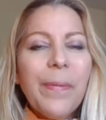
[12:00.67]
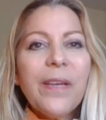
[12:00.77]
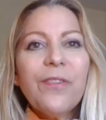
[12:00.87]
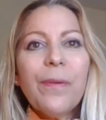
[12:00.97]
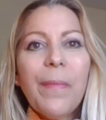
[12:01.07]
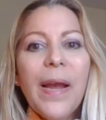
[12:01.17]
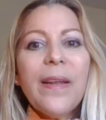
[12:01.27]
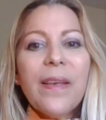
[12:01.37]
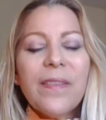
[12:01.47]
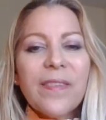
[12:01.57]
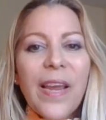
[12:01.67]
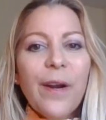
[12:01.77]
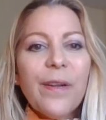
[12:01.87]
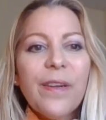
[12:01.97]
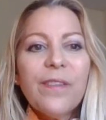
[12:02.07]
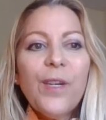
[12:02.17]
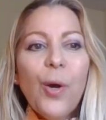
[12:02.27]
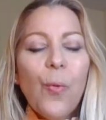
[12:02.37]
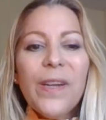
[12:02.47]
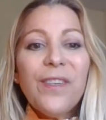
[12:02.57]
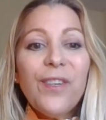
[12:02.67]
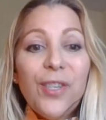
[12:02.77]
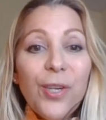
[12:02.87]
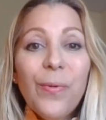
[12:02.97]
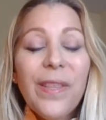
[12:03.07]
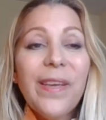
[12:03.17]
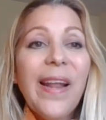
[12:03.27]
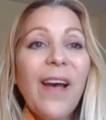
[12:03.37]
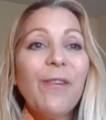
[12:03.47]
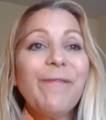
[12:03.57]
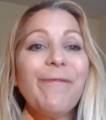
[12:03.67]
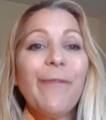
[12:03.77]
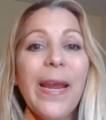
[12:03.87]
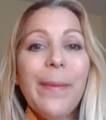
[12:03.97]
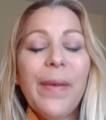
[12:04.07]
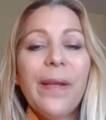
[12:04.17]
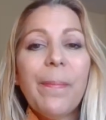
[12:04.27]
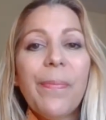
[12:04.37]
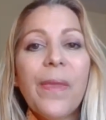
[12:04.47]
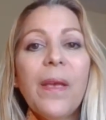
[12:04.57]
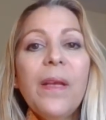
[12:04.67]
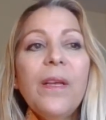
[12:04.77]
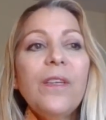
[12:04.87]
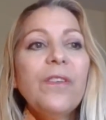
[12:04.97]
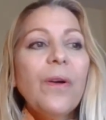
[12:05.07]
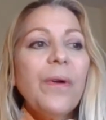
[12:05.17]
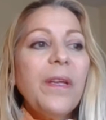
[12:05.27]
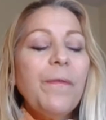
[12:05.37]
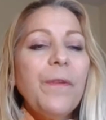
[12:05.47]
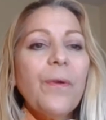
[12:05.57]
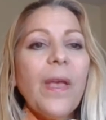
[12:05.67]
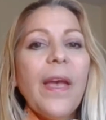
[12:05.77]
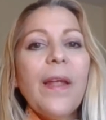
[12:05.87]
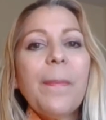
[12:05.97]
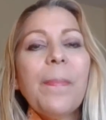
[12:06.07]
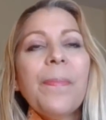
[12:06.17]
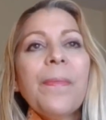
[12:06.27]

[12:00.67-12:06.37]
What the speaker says: because your mind gets scared. It doesn't know what to do with it, how to frame it. So if you can,